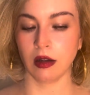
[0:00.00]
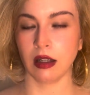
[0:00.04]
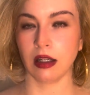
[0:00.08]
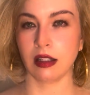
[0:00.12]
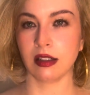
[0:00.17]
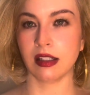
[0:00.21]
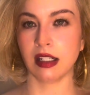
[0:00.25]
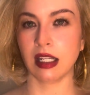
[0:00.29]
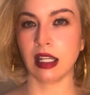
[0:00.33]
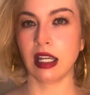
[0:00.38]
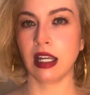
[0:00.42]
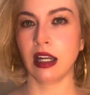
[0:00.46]

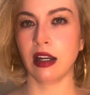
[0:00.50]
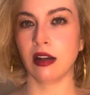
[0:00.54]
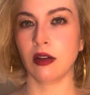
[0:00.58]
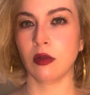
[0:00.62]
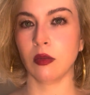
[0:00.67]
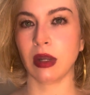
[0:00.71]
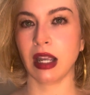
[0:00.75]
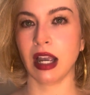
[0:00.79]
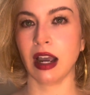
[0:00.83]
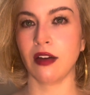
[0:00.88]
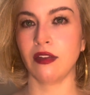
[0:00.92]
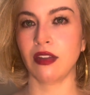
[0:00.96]
See,
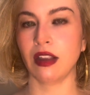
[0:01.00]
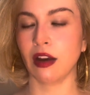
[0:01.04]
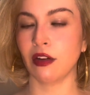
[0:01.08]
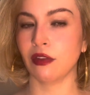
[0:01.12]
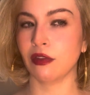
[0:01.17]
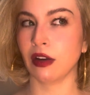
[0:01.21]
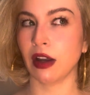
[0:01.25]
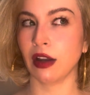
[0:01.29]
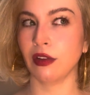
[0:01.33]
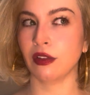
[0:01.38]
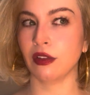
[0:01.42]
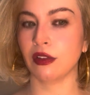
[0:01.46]
we have that
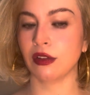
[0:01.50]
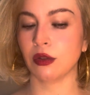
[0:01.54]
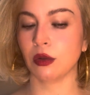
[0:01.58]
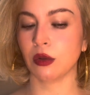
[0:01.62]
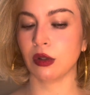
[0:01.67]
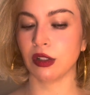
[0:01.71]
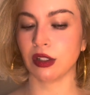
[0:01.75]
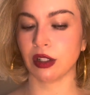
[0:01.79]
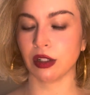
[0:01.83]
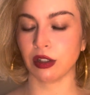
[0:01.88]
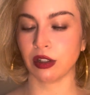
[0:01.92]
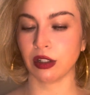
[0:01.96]
Five of
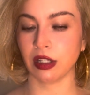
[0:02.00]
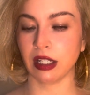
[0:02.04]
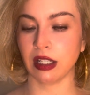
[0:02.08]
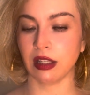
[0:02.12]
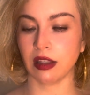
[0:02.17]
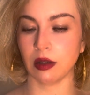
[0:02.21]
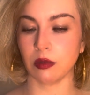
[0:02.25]
Swords underneath.